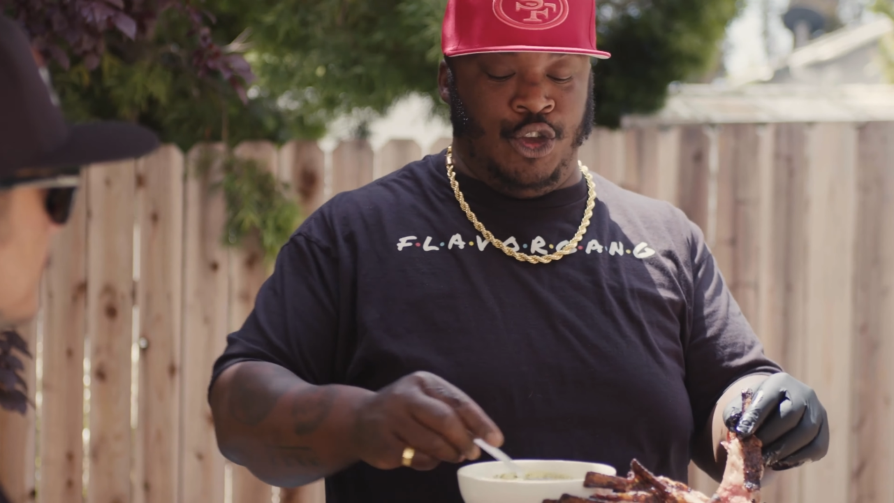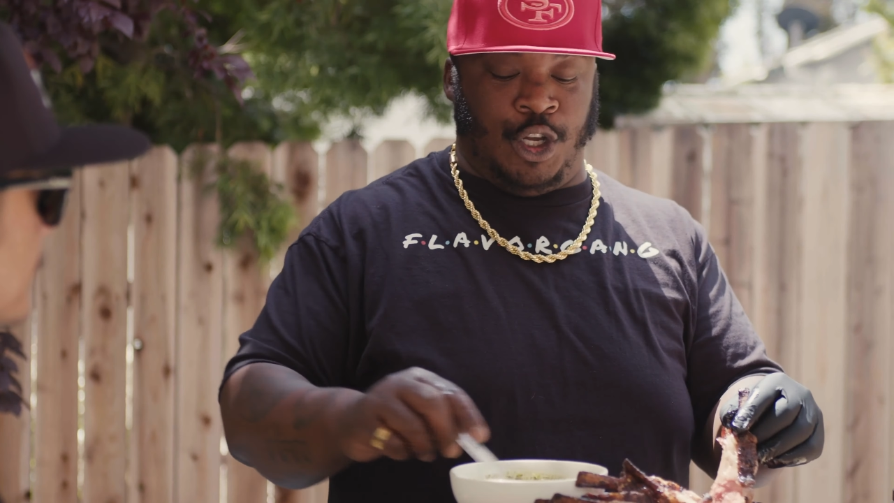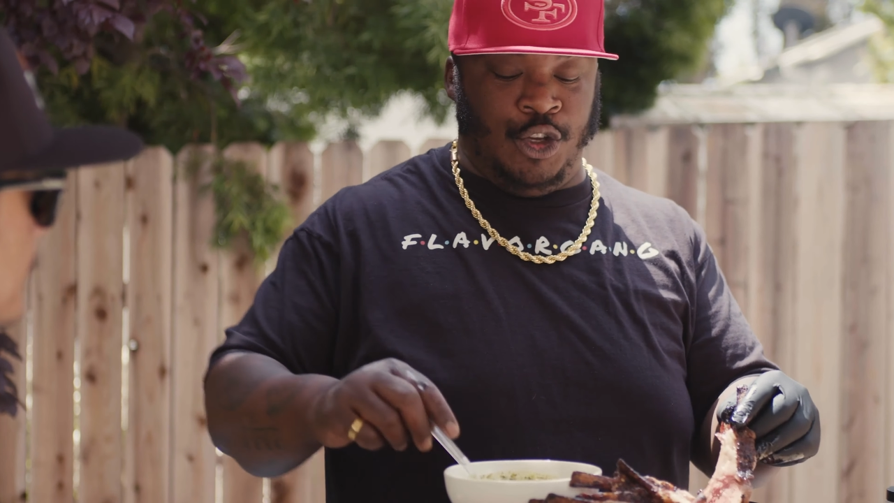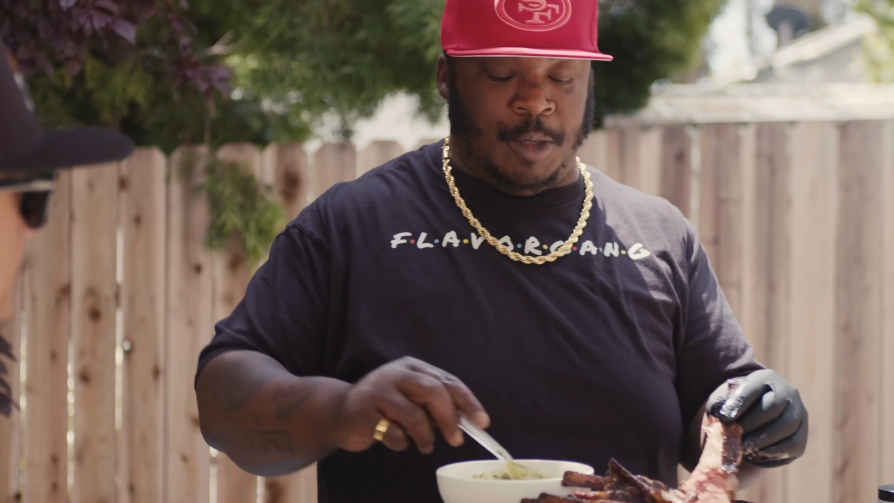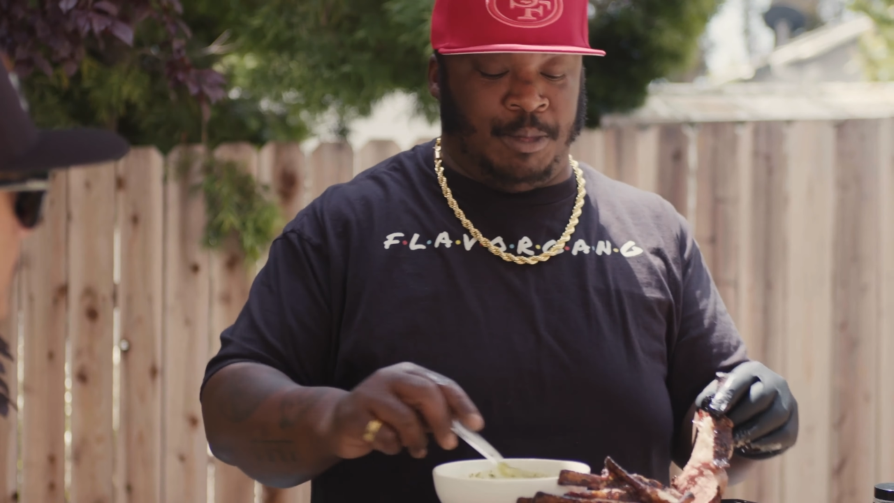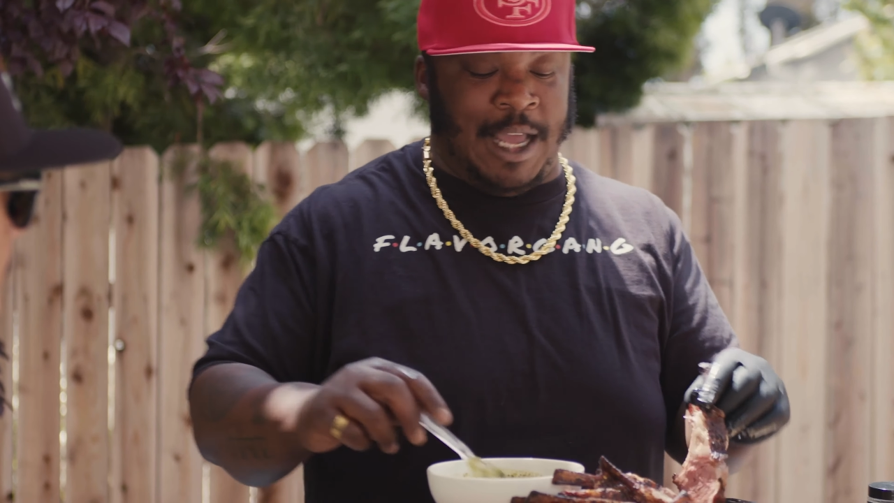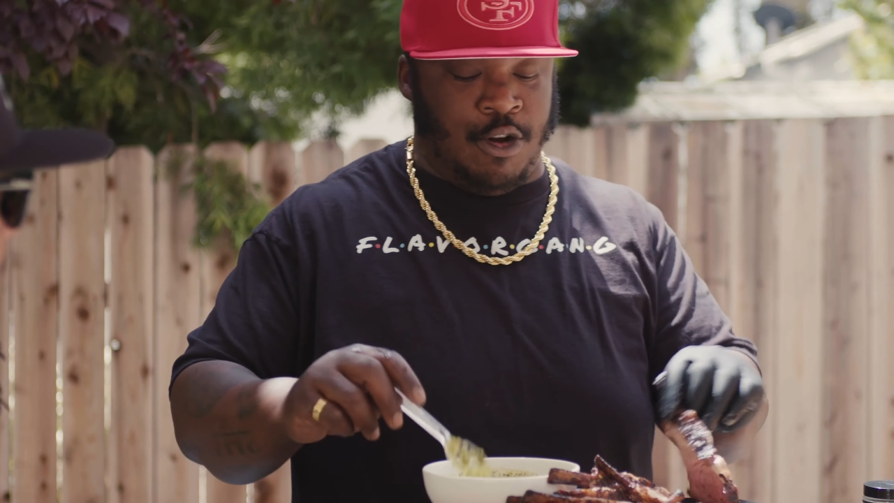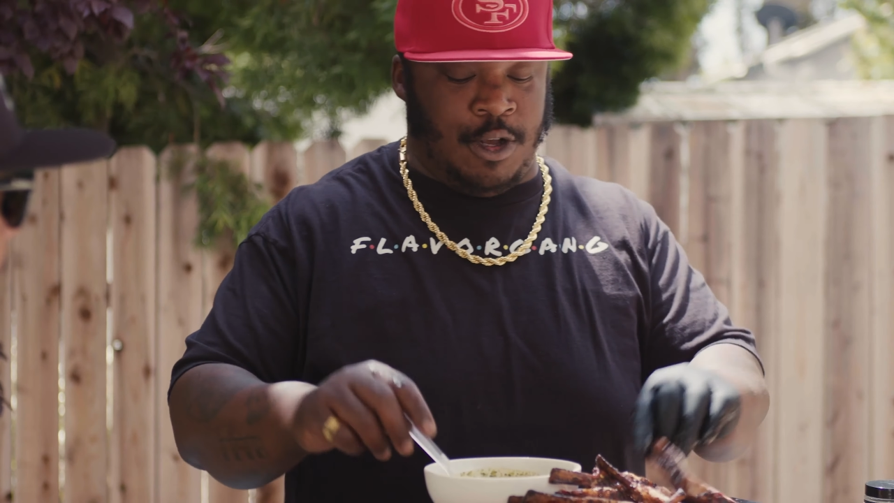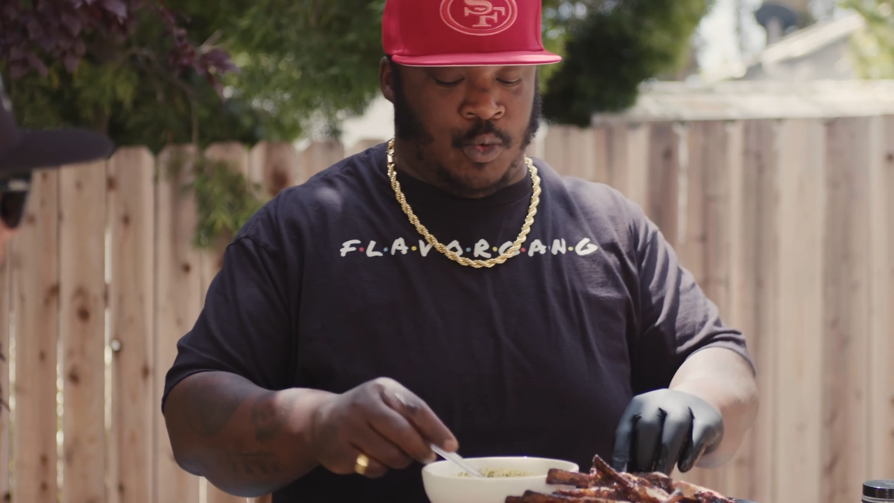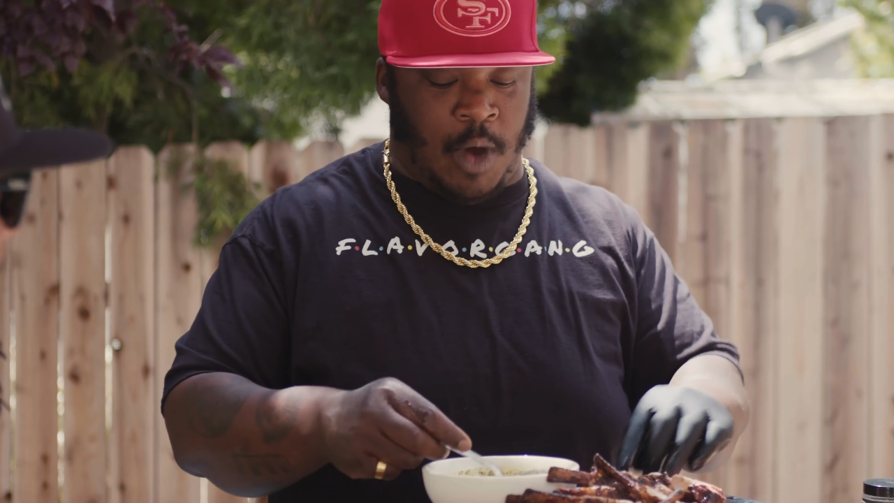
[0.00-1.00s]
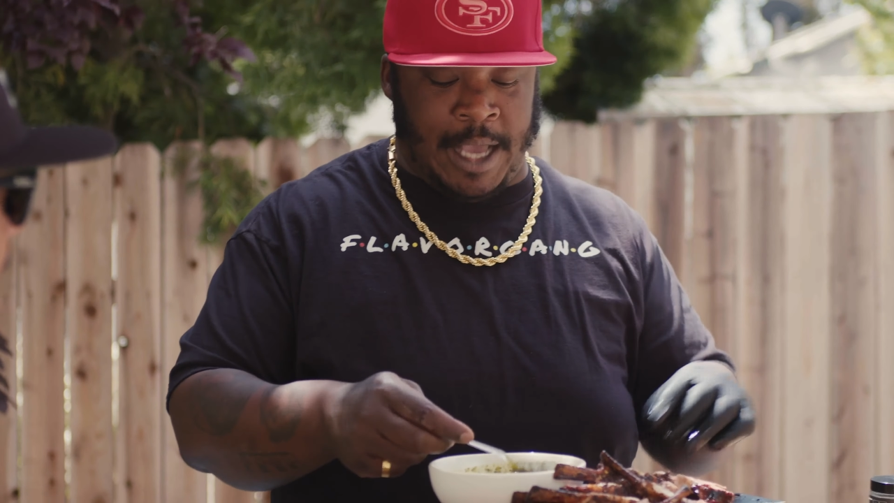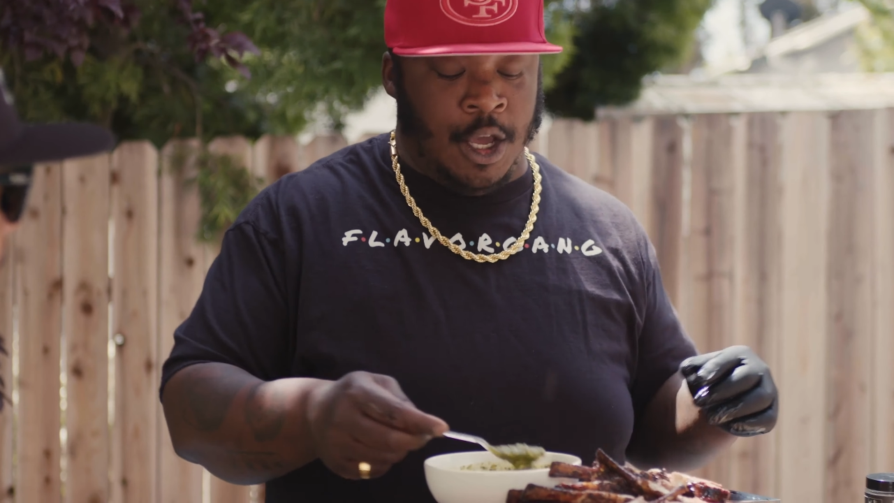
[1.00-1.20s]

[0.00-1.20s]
You can use a blender as well.